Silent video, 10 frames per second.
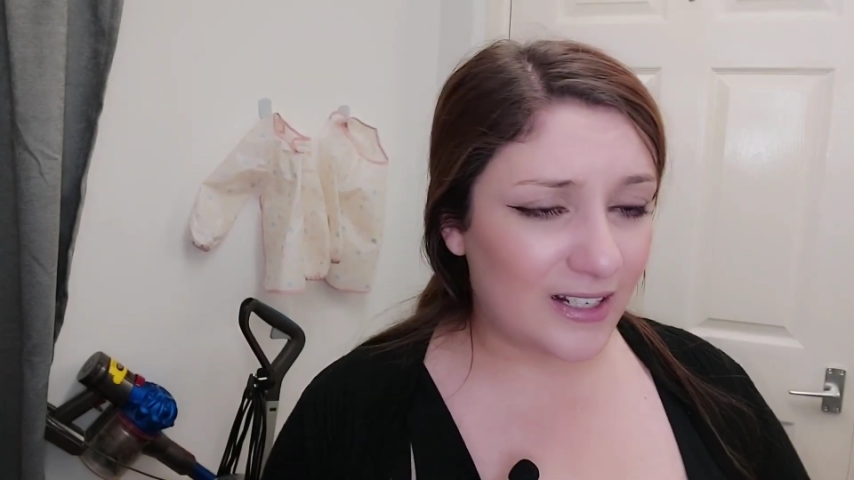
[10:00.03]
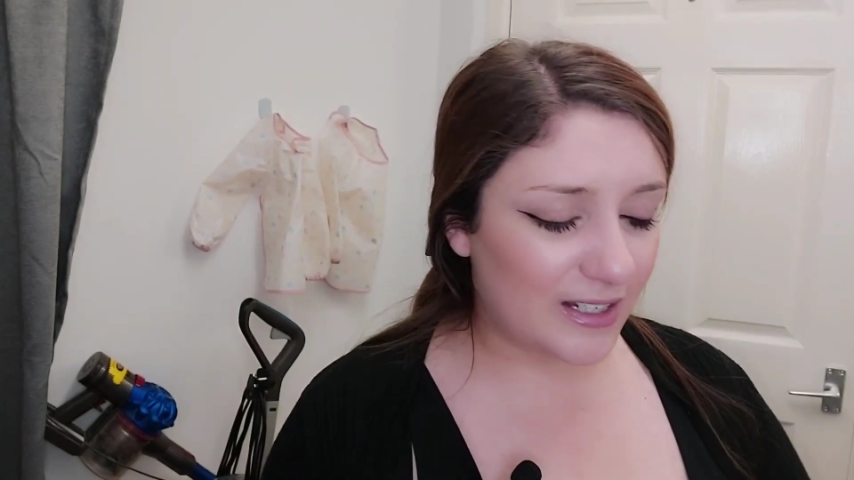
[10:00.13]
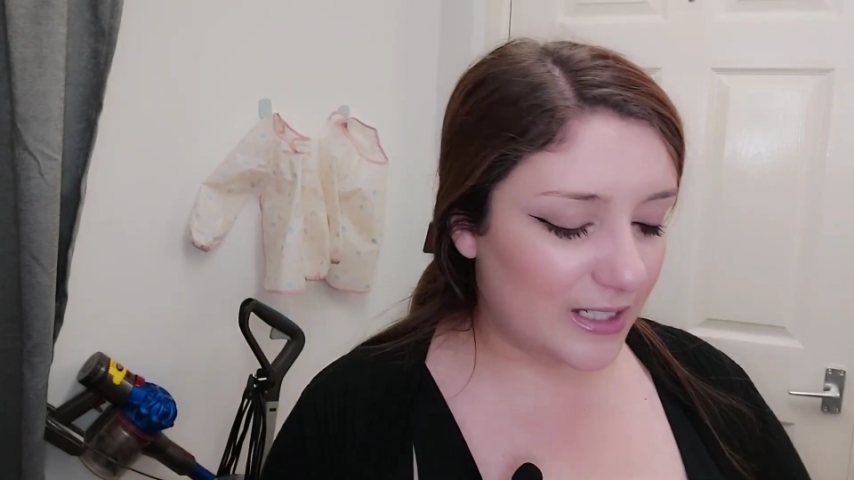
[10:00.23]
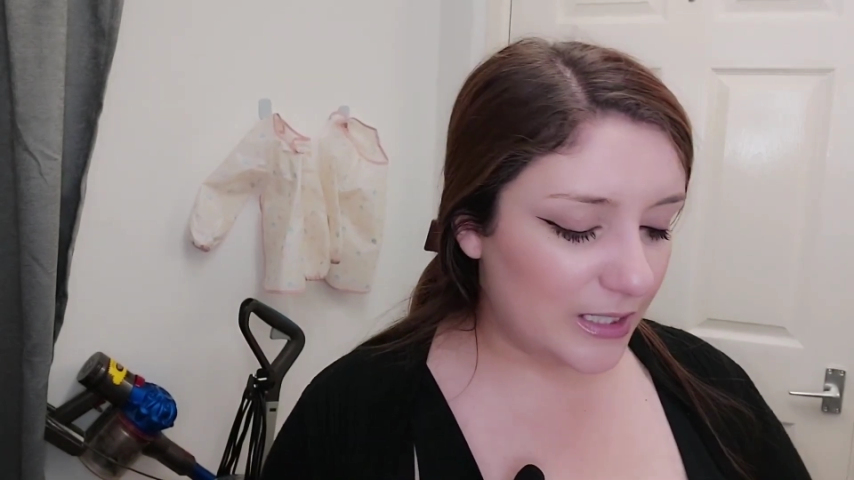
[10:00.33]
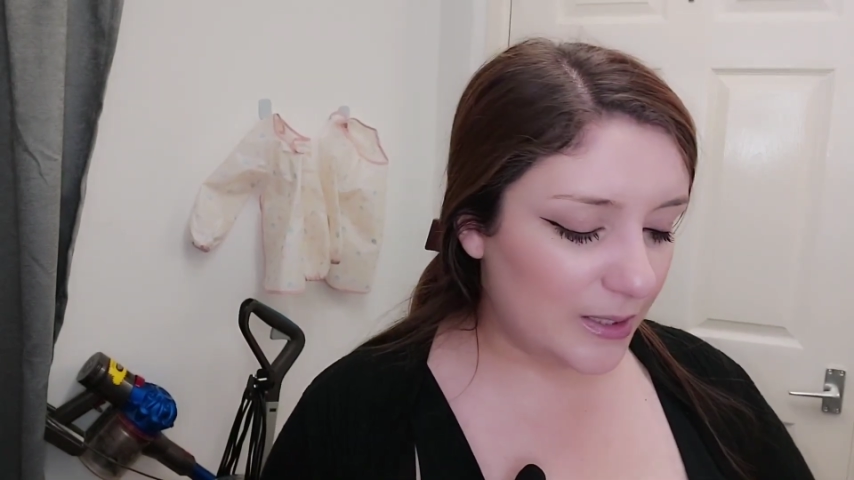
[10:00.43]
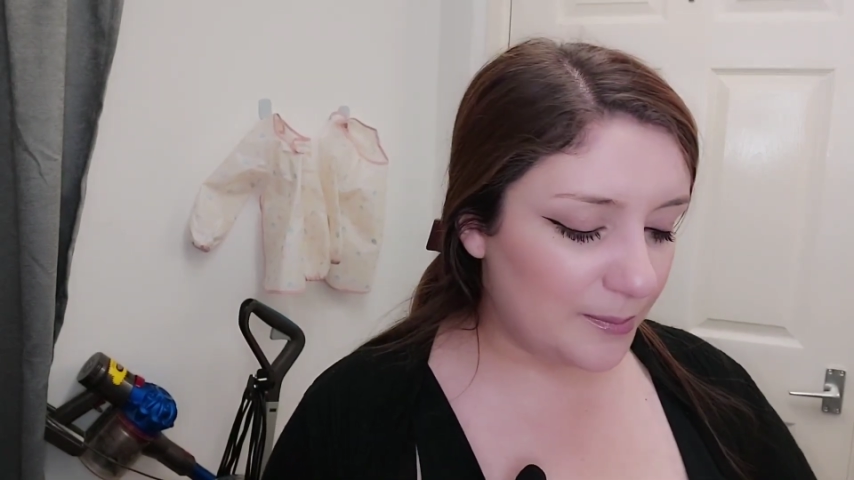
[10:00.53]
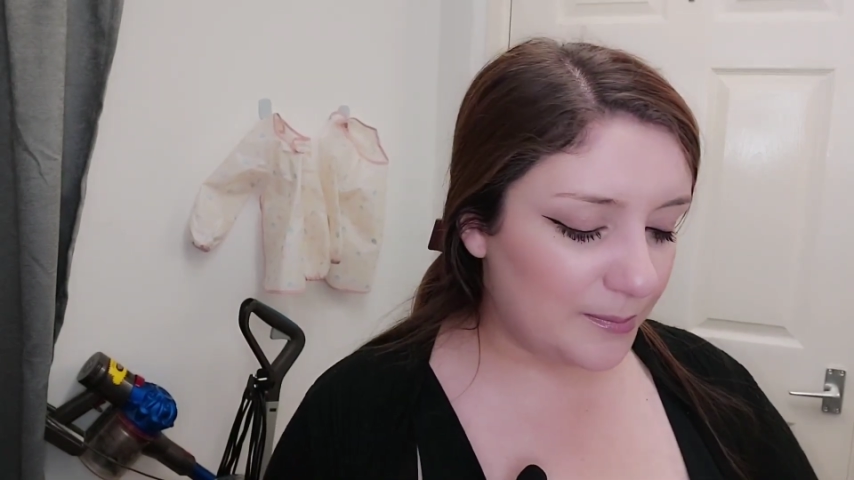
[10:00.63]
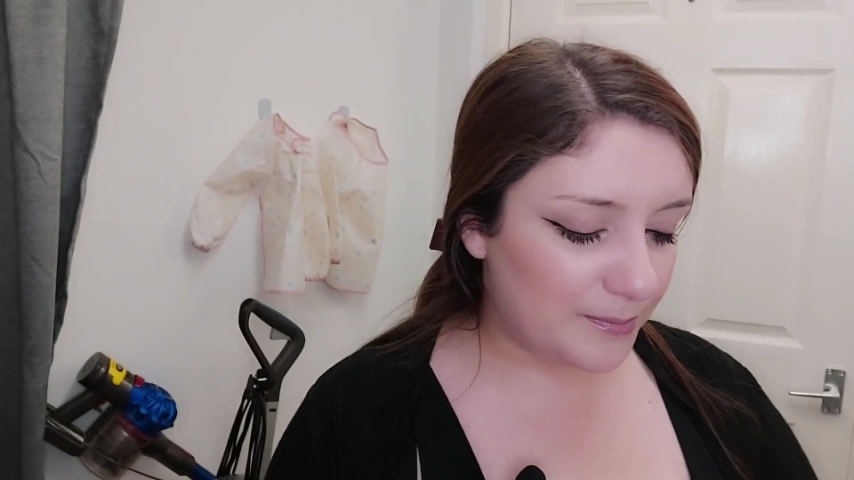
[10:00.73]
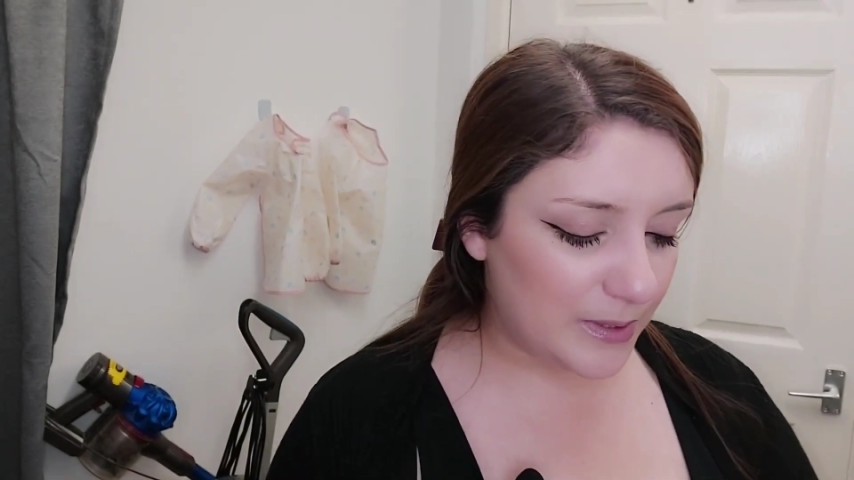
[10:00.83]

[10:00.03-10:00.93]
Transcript: Like I